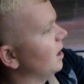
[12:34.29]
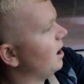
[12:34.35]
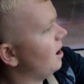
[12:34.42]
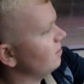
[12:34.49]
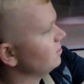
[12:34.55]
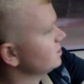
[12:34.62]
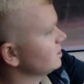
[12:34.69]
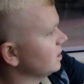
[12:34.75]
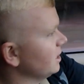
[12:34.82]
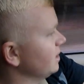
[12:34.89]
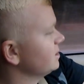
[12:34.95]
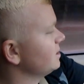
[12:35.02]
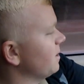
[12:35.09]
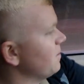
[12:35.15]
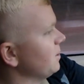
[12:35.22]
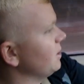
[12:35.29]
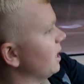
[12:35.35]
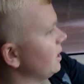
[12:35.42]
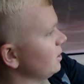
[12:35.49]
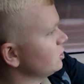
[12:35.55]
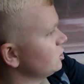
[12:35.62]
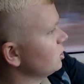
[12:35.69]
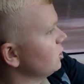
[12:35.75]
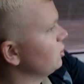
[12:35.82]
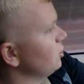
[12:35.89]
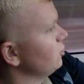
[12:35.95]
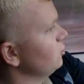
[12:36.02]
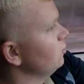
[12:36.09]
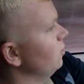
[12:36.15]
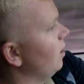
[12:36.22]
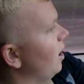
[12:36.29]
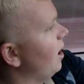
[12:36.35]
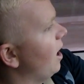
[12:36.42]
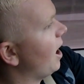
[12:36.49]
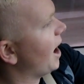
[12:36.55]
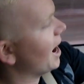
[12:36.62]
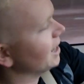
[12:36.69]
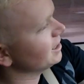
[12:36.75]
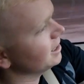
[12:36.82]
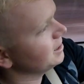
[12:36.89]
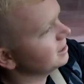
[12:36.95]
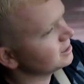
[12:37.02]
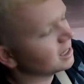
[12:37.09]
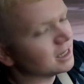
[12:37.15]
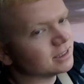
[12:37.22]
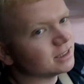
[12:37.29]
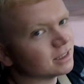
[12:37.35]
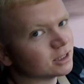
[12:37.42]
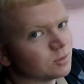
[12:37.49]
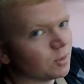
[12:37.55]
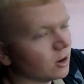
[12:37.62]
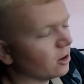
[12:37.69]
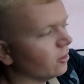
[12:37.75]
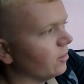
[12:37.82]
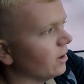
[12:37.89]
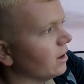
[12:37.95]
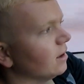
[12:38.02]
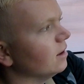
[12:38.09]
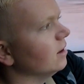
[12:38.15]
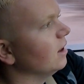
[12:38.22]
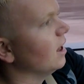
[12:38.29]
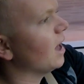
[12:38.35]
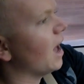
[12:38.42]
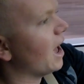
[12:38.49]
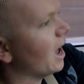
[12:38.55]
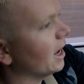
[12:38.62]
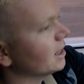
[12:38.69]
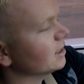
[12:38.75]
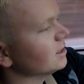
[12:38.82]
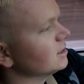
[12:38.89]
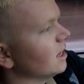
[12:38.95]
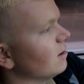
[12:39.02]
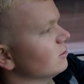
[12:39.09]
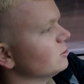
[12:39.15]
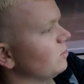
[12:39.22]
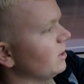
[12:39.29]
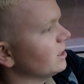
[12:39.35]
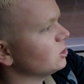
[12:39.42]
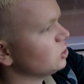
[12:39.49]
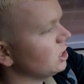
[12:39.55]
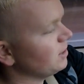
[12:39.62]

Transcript: Obviously, it's something that you should do. I did this as an experiment, and because I was being